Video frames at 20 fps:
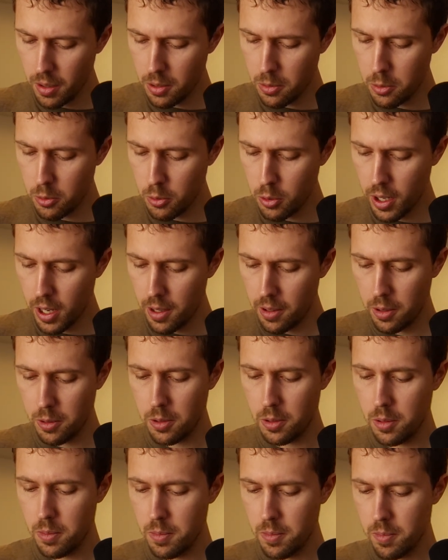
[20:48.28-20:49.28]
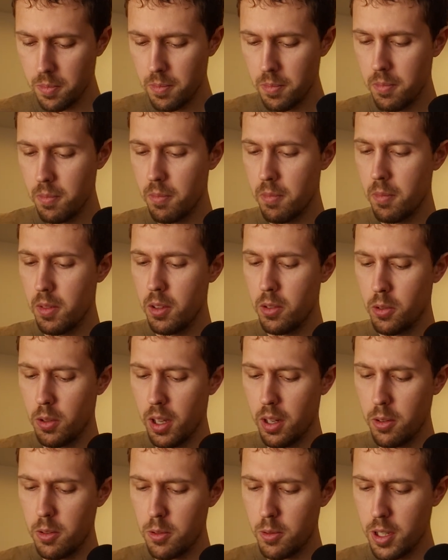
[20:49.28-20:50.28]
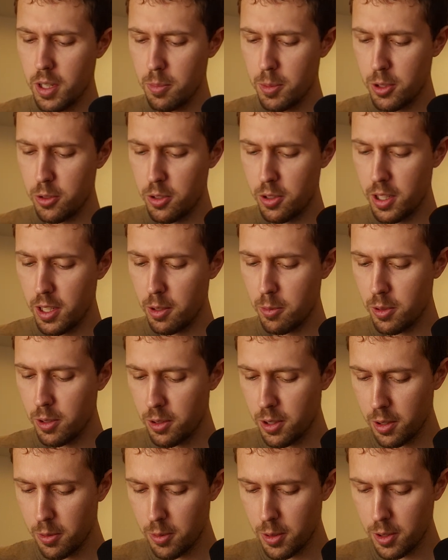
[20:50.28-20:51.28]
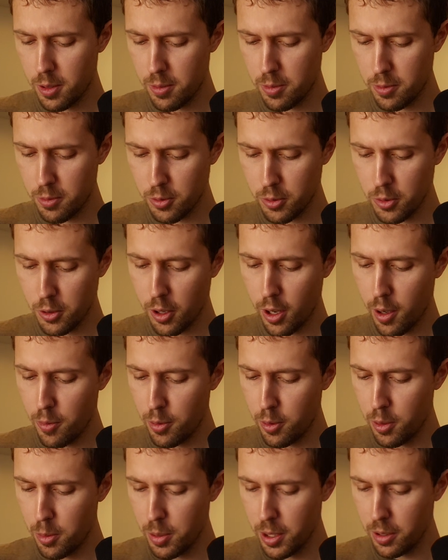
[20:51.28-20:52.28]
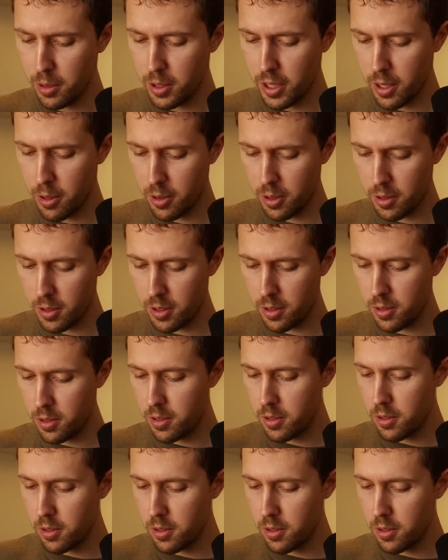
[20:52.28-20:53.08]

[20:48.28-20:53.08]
let's try this. So I don't know how much to take at once. I don't want to cough out a big cloud.